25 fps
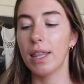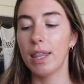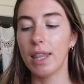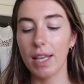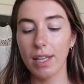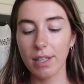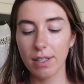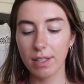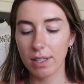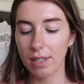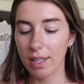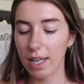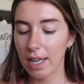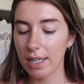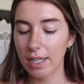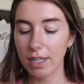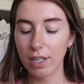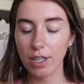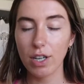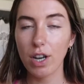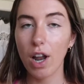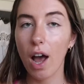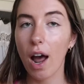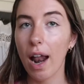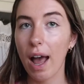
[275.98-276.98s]
this, they
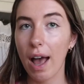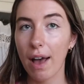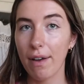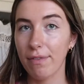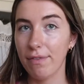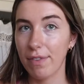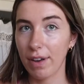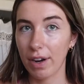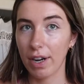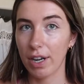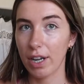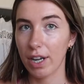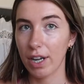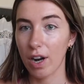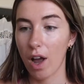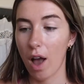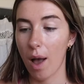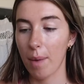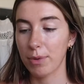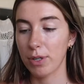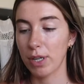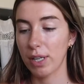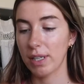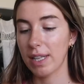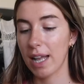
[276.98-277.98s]
did not have very good
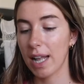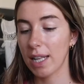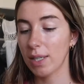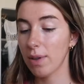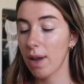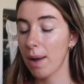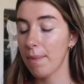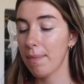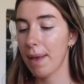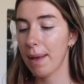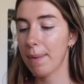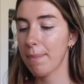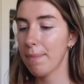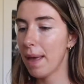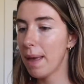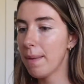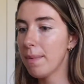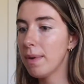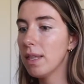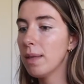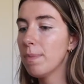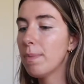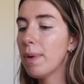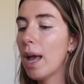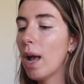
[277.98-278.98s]
options. That's why I'm like,
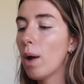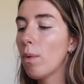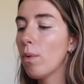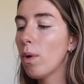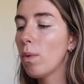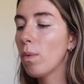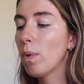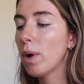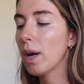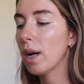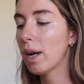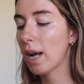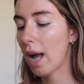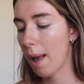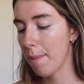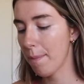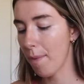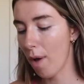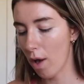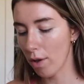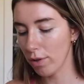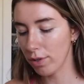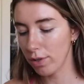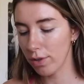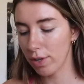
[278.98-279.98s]
maybe the pink will work. I'm
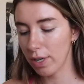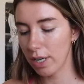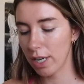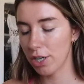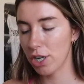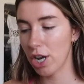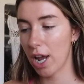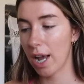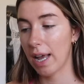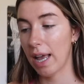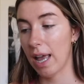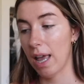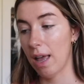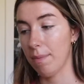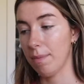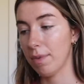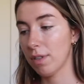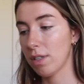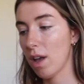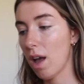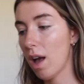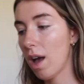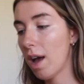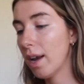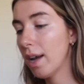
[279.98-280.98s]
also gonna check
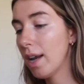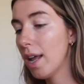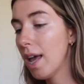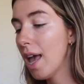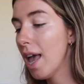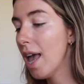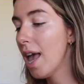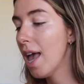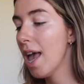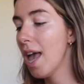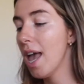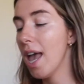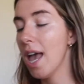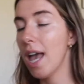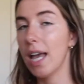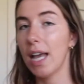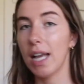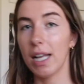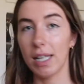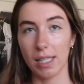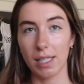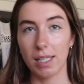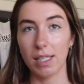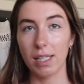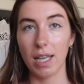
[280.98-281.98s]
Amazon
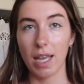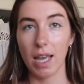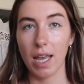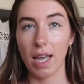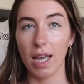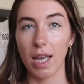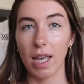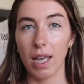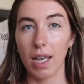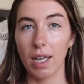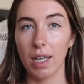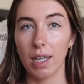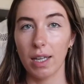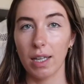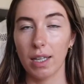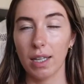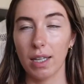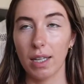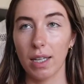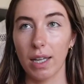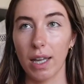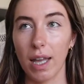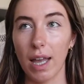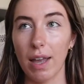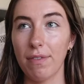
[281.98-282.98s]
and see
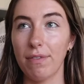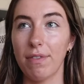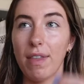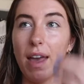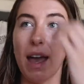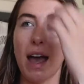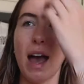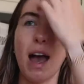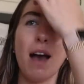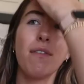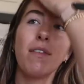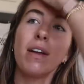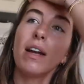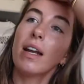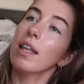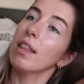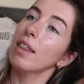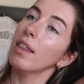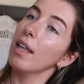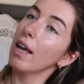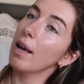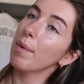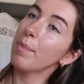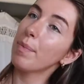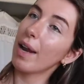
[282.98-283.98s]
if they have
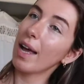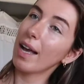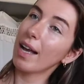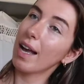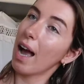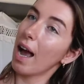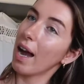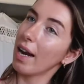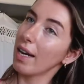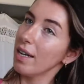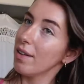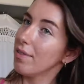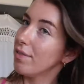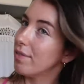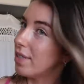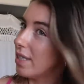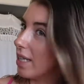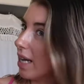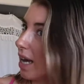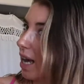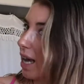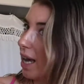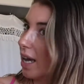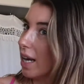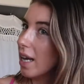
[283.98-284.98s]
anything, but I kind of
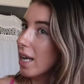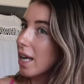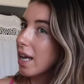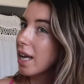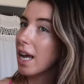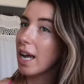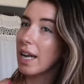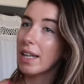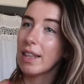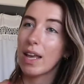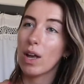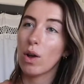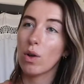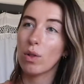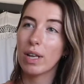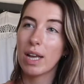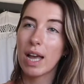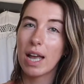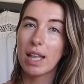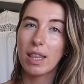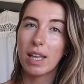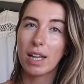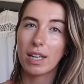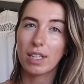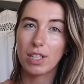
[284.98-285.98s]
did, and they only
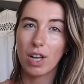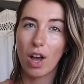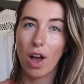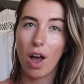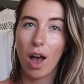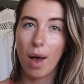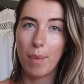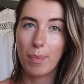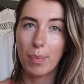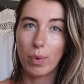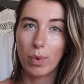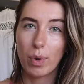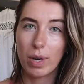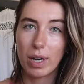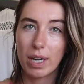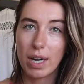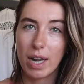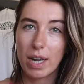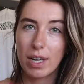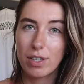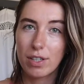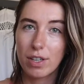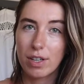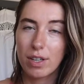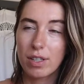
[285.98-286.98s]
had like top
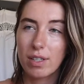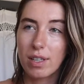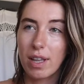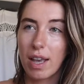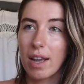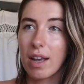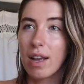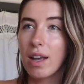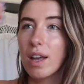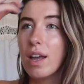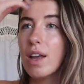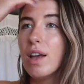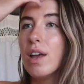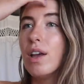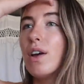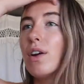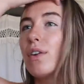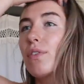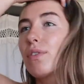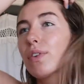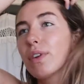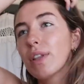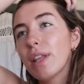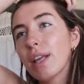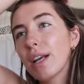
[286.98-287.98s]
organizers, like
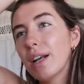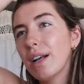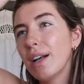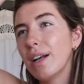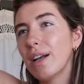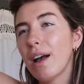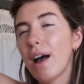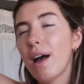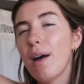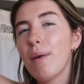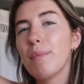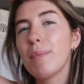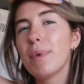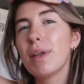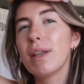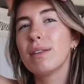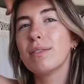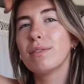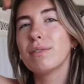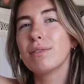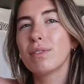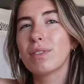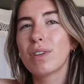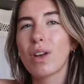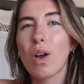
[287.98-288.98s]
for like gum
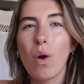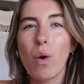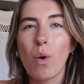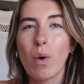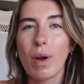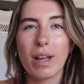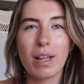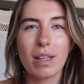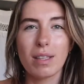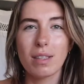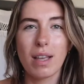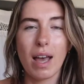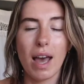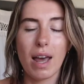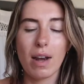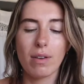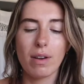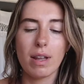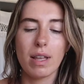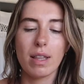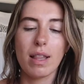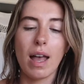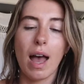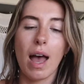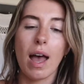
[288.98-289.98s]
and coins. I don't
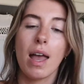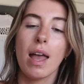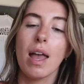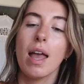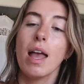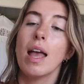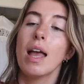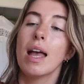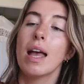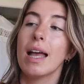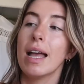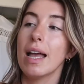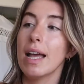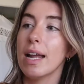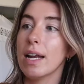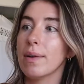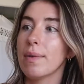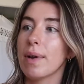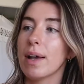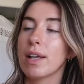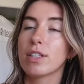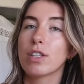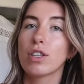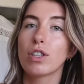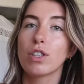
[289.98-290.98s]
need that.
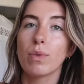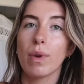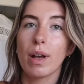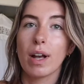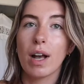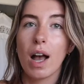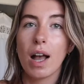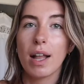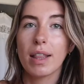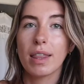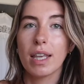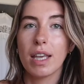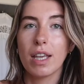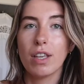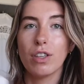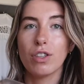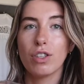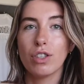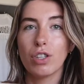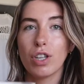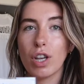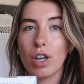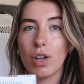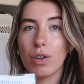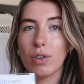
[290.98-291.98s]
Anyways, so I got these
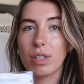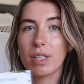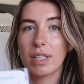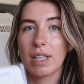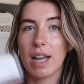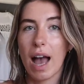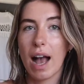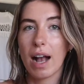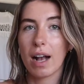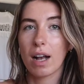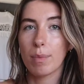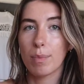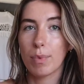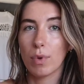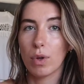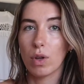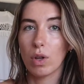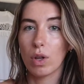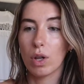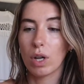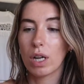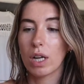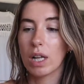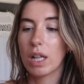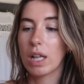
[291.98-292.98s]
two
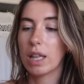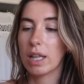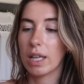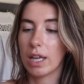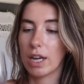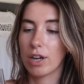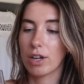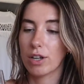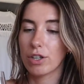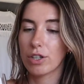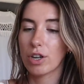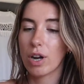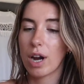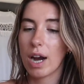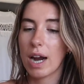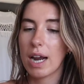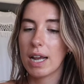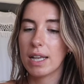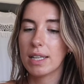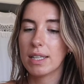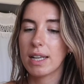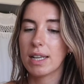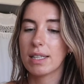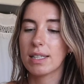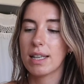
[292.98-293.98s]
stackable clear
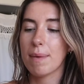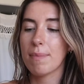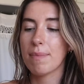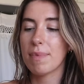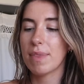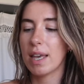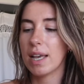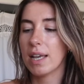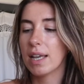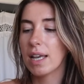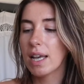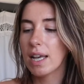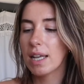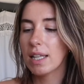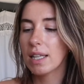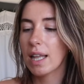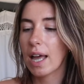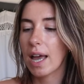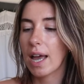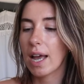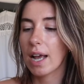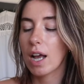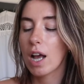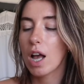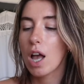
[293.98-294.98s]
trays because I'm thinking
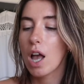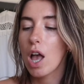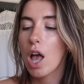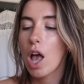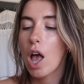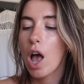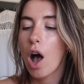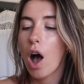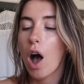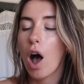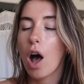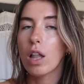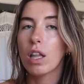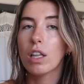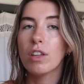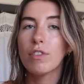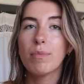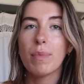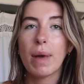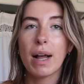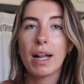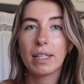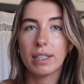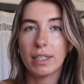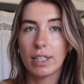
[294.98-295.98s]
like all of
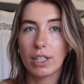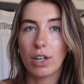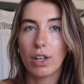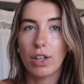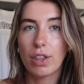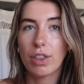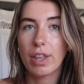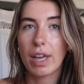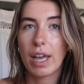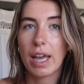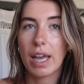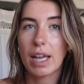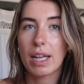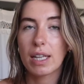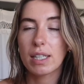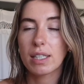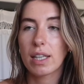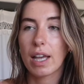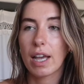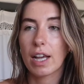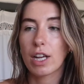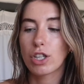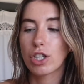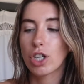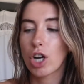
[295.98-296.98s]
my little things
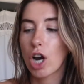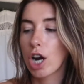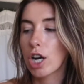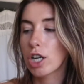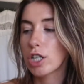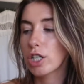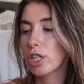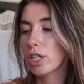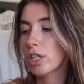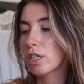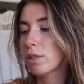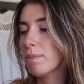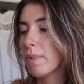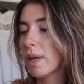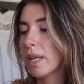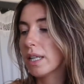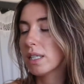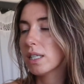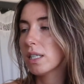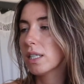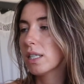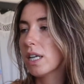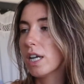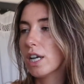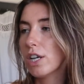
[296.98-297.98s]
like chargers,
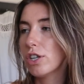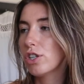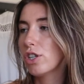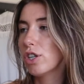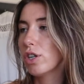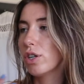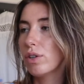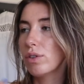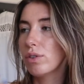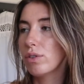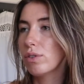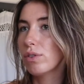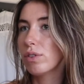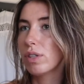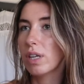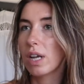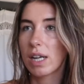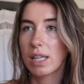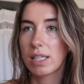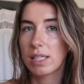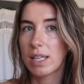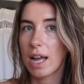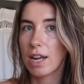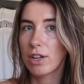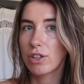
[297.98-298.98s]
mints, tissues,
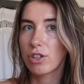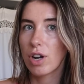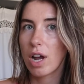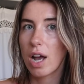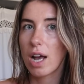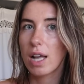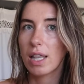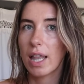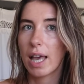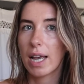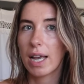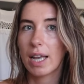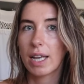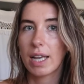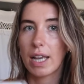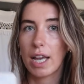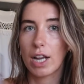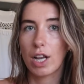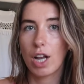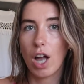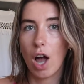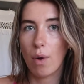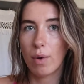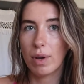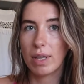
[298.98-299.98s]
etc. like
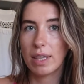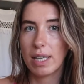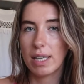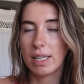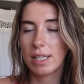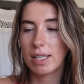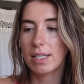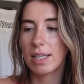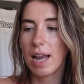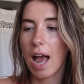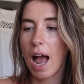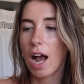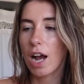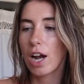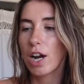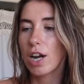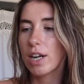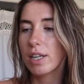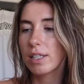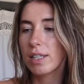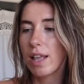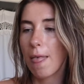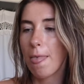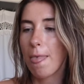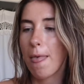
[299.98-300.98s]
can go in these
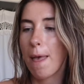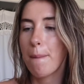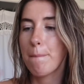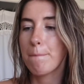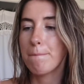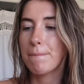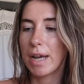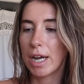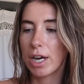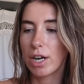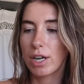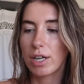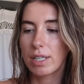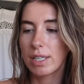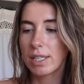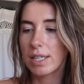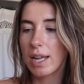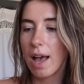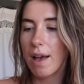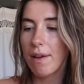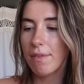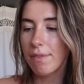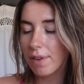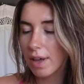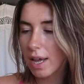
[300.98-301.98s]
stackers, and then bigger
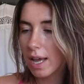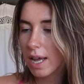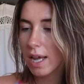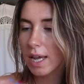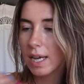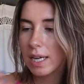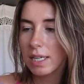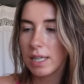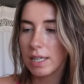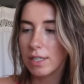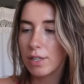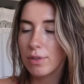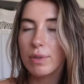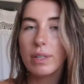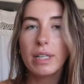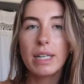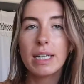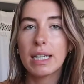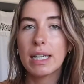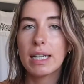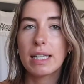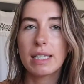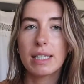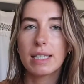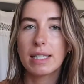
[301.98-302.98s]
stuff doesn't really
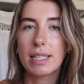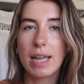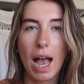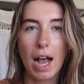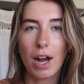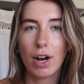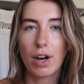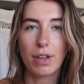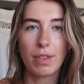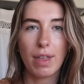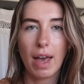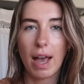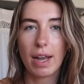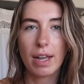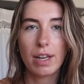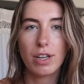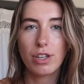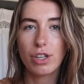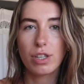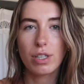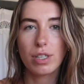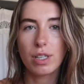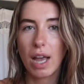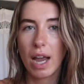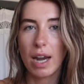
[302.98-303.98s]
need a stacker. That can
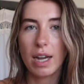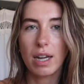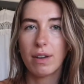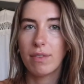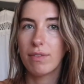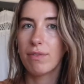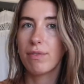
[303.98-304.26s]
just kind